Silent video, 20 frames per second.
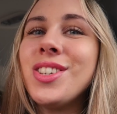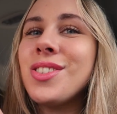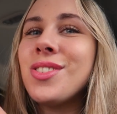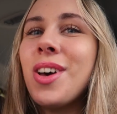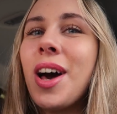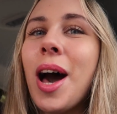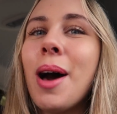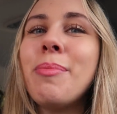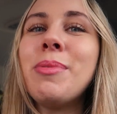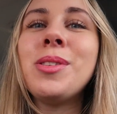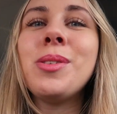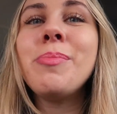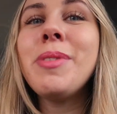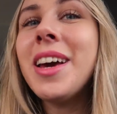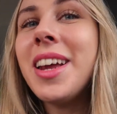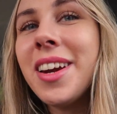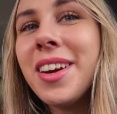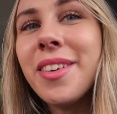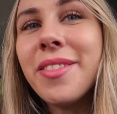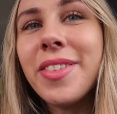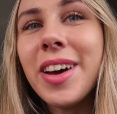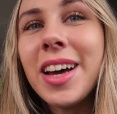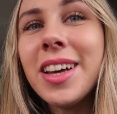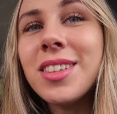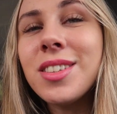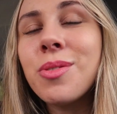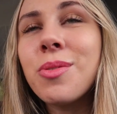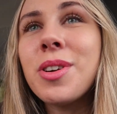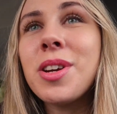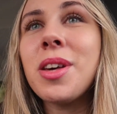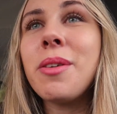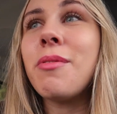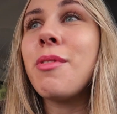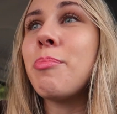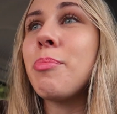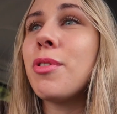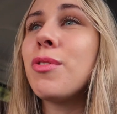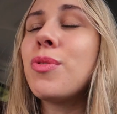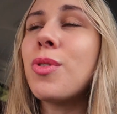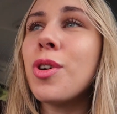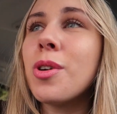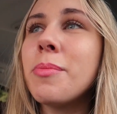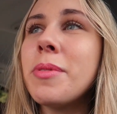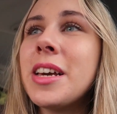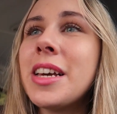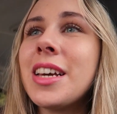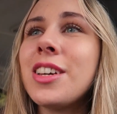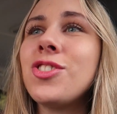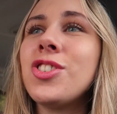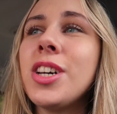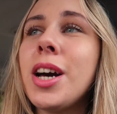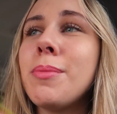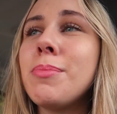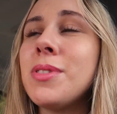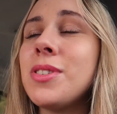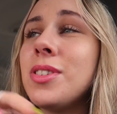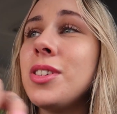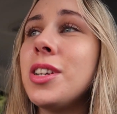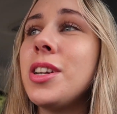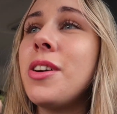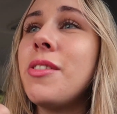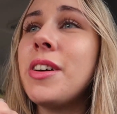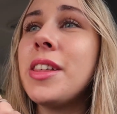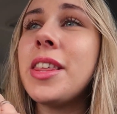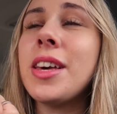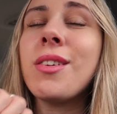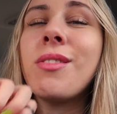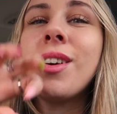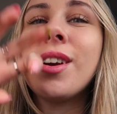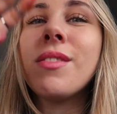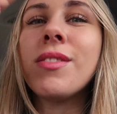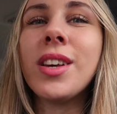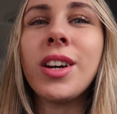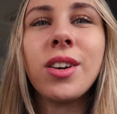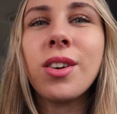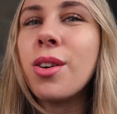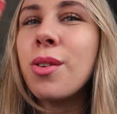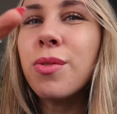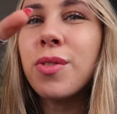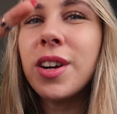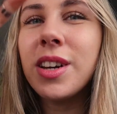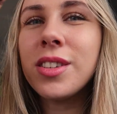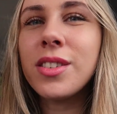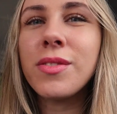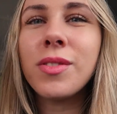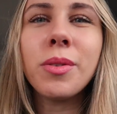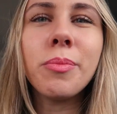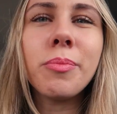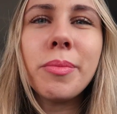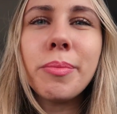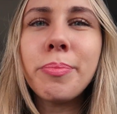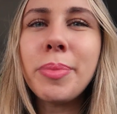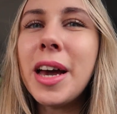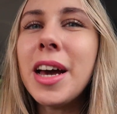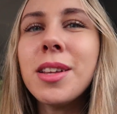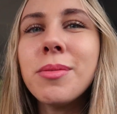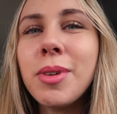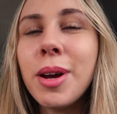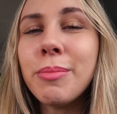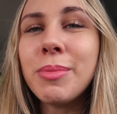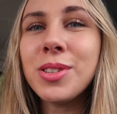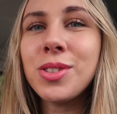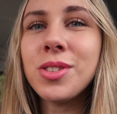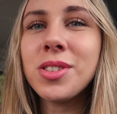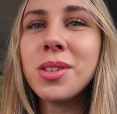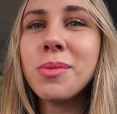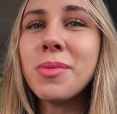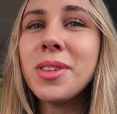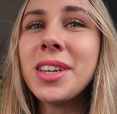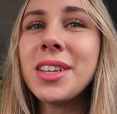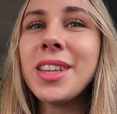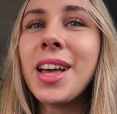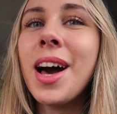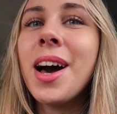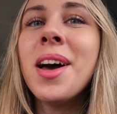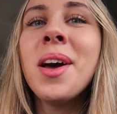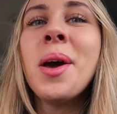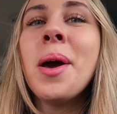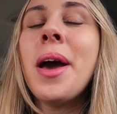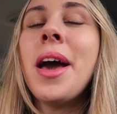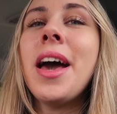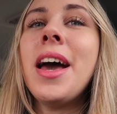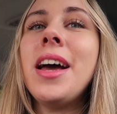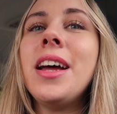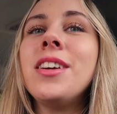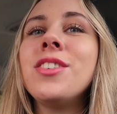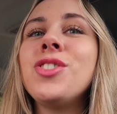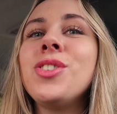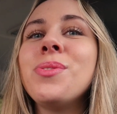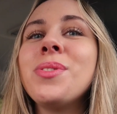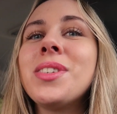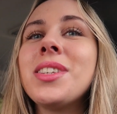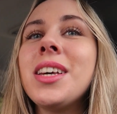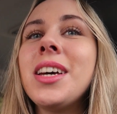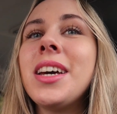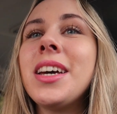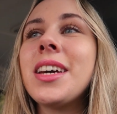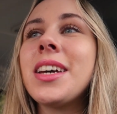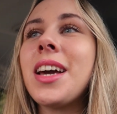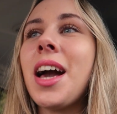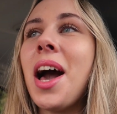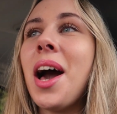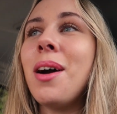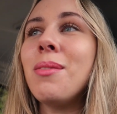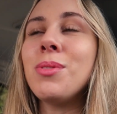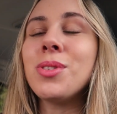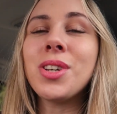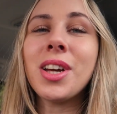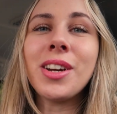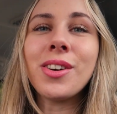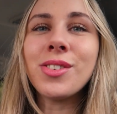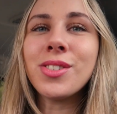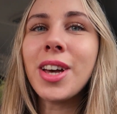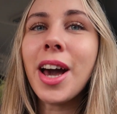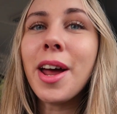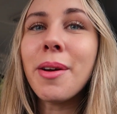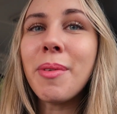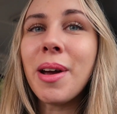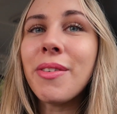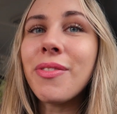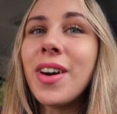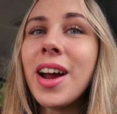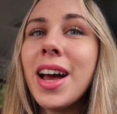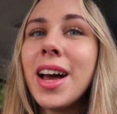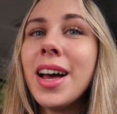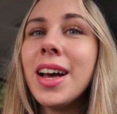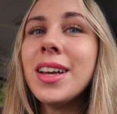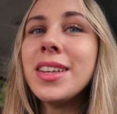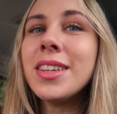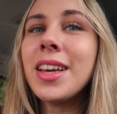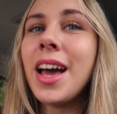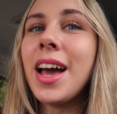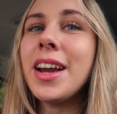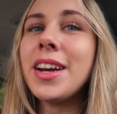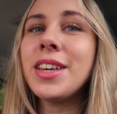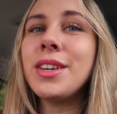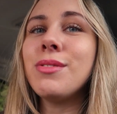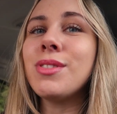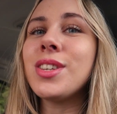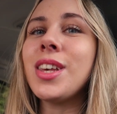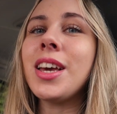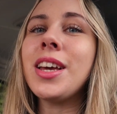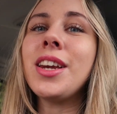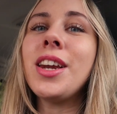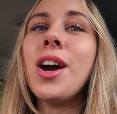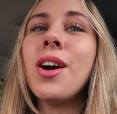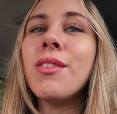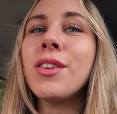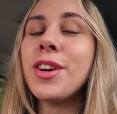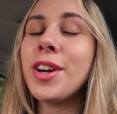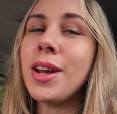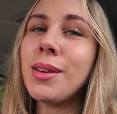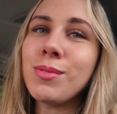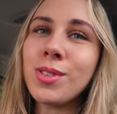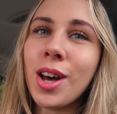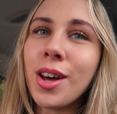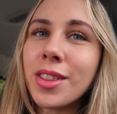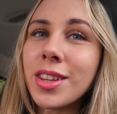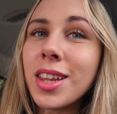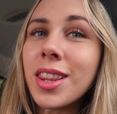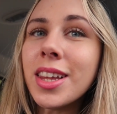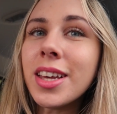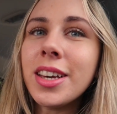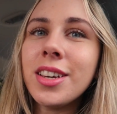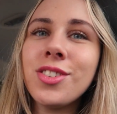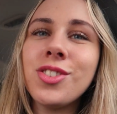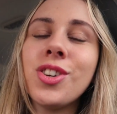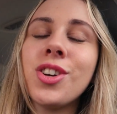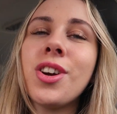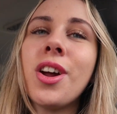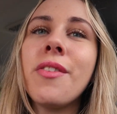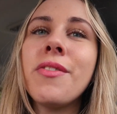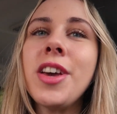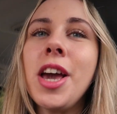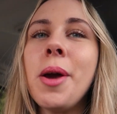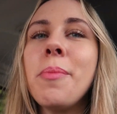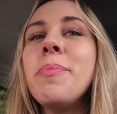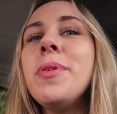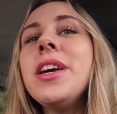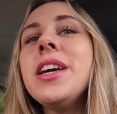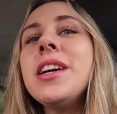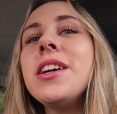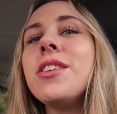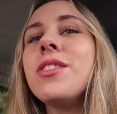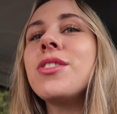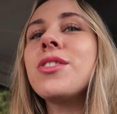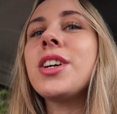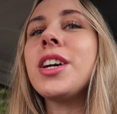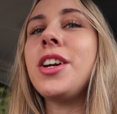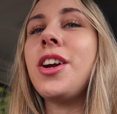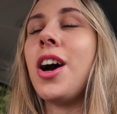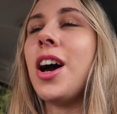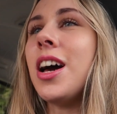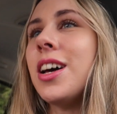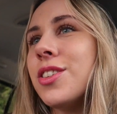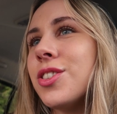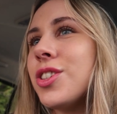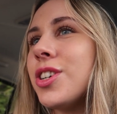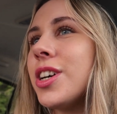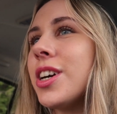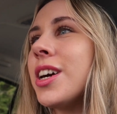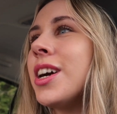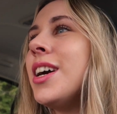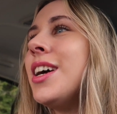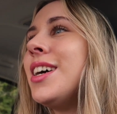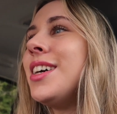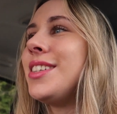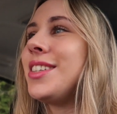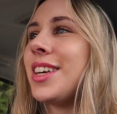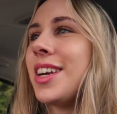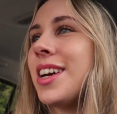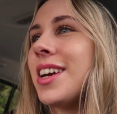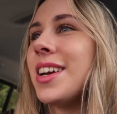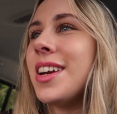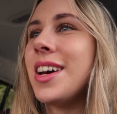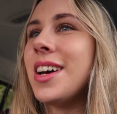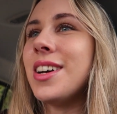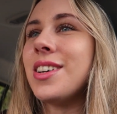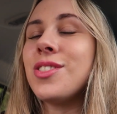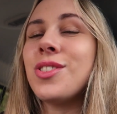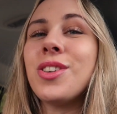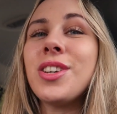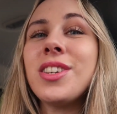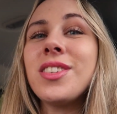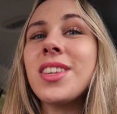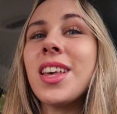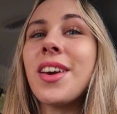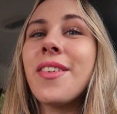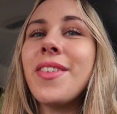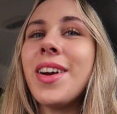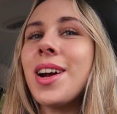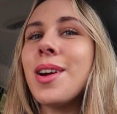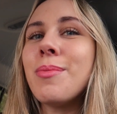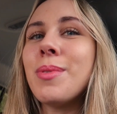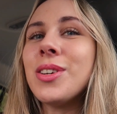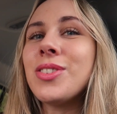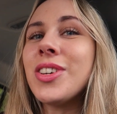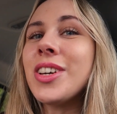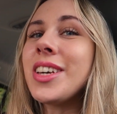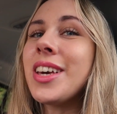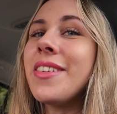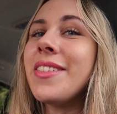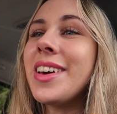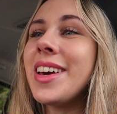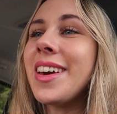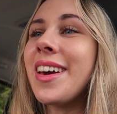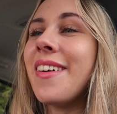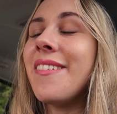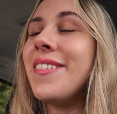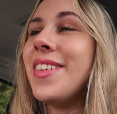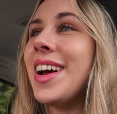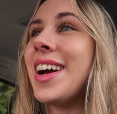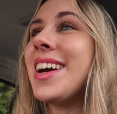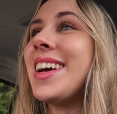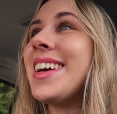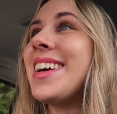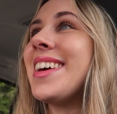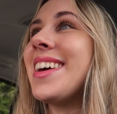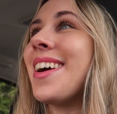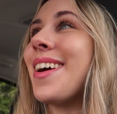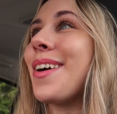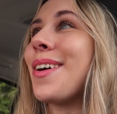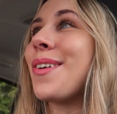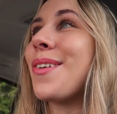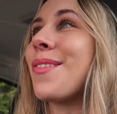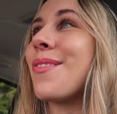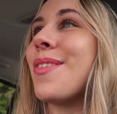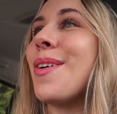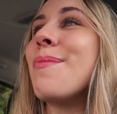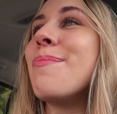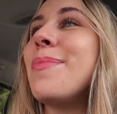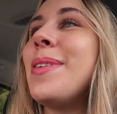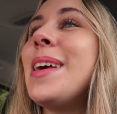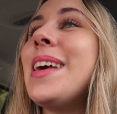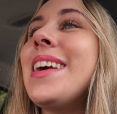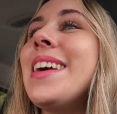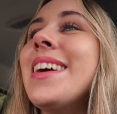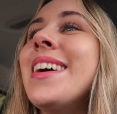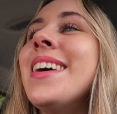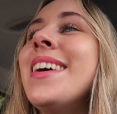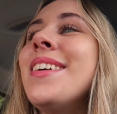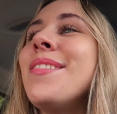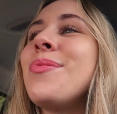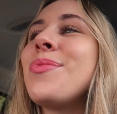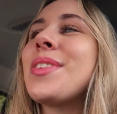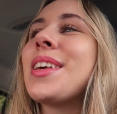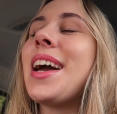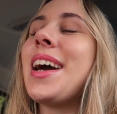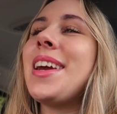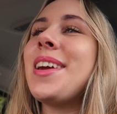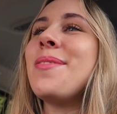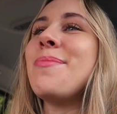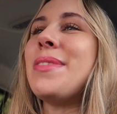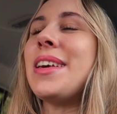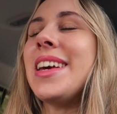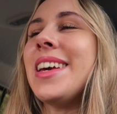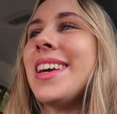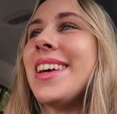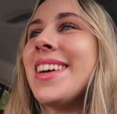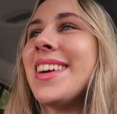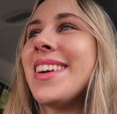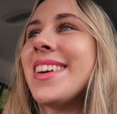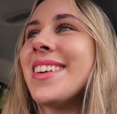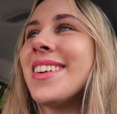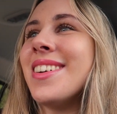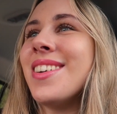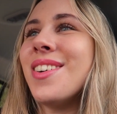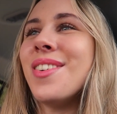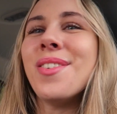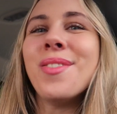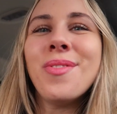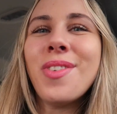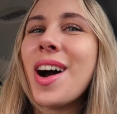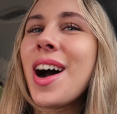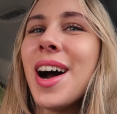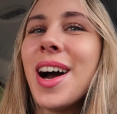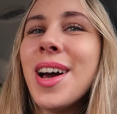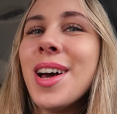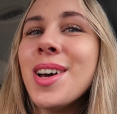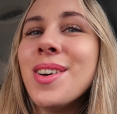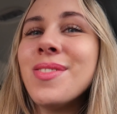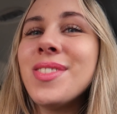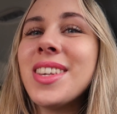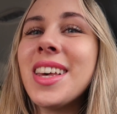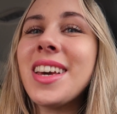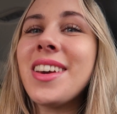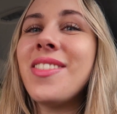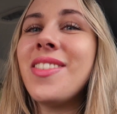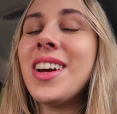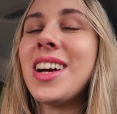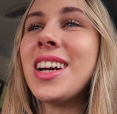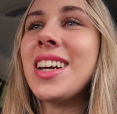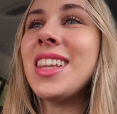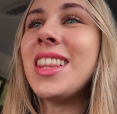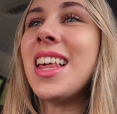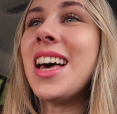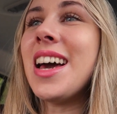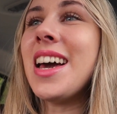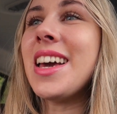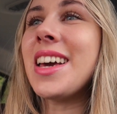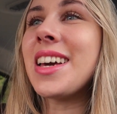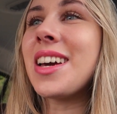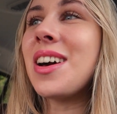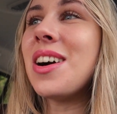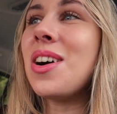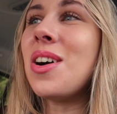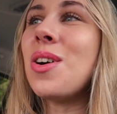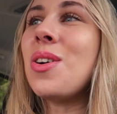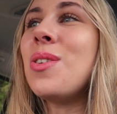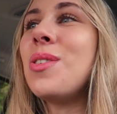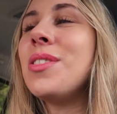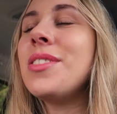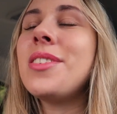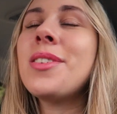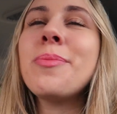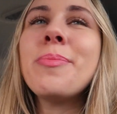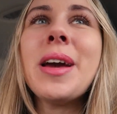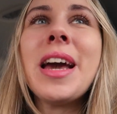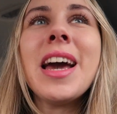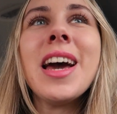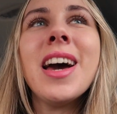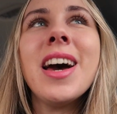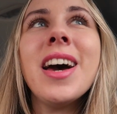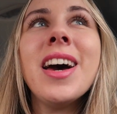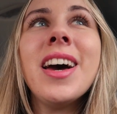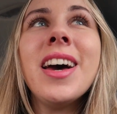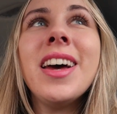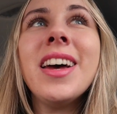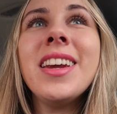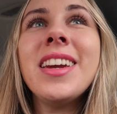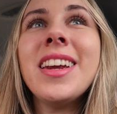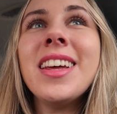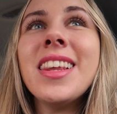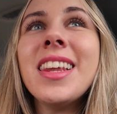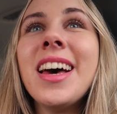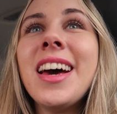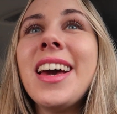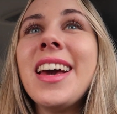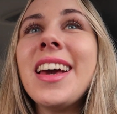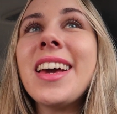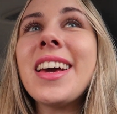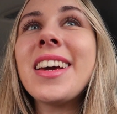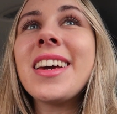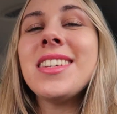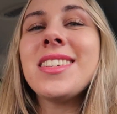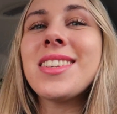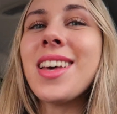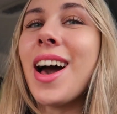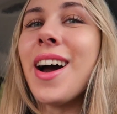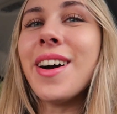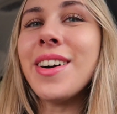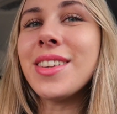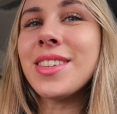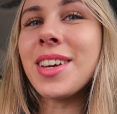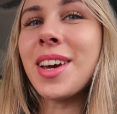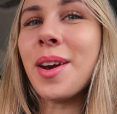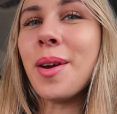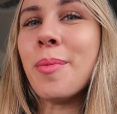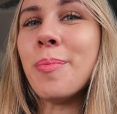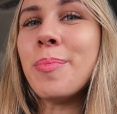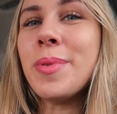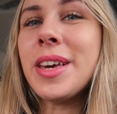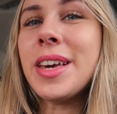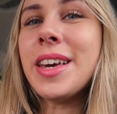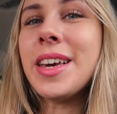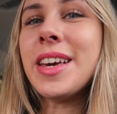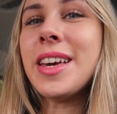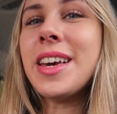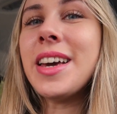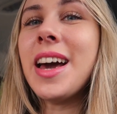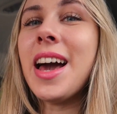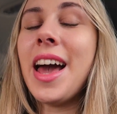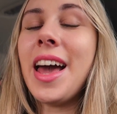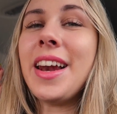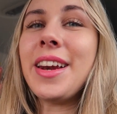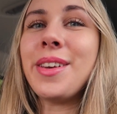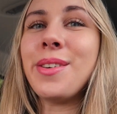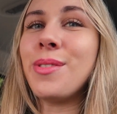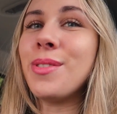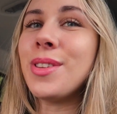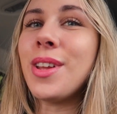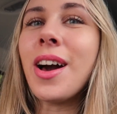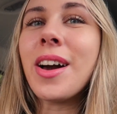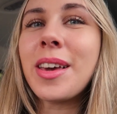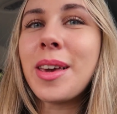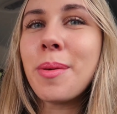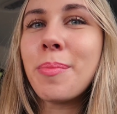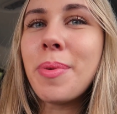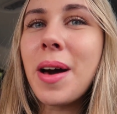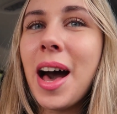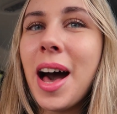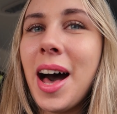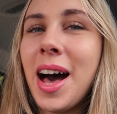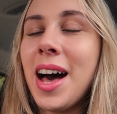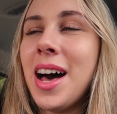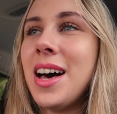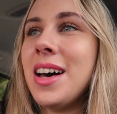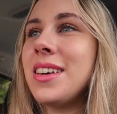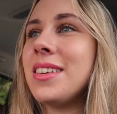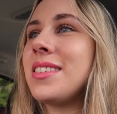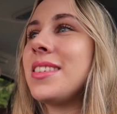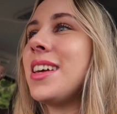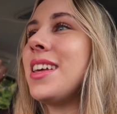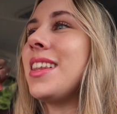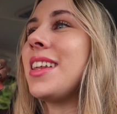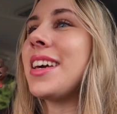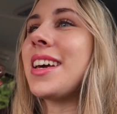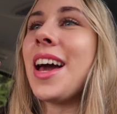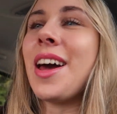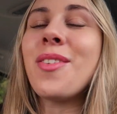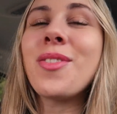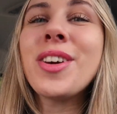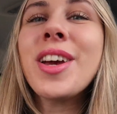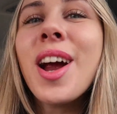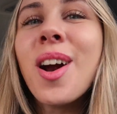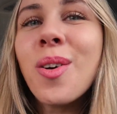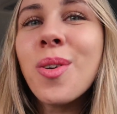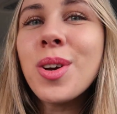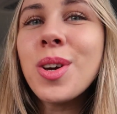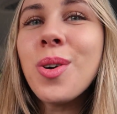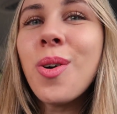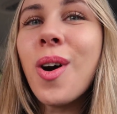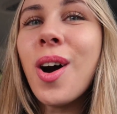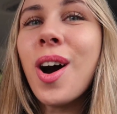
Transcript: just so happened to be at an event where they were performing, and she happens to know I think one of the girlfriends of the band members or something like that, and she was like, I'm just gonna go say hi to my friend, and he was like, no, your name's not on the list, you're not VIP, you cannot enter, da da da. So he's like very much like giving a very grumpy, kind of mean vibes, like very like older man, and like this is how it's gonna be and you will not get passed, and like I don't care who you